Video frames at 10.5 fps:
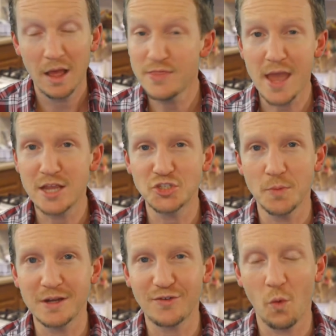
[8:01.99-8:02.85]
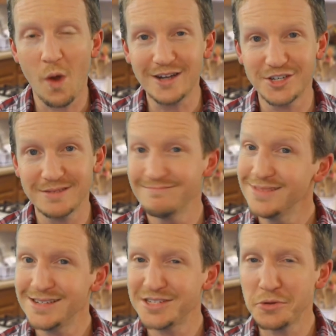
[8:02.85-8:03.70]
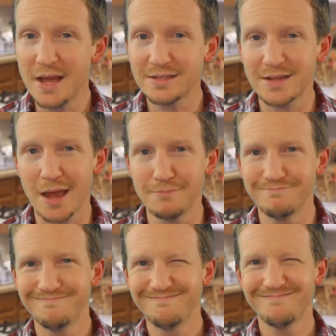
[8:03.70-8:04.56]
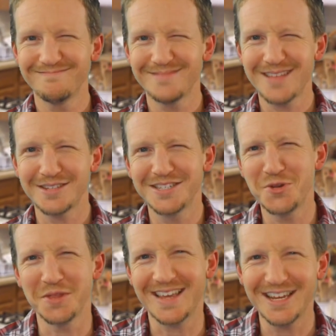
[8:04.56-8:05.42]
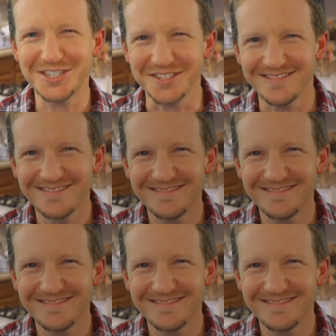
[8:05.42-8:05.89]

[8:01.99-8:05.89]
Thank you so much for watching. Until next time, I'll see you in the kitchen.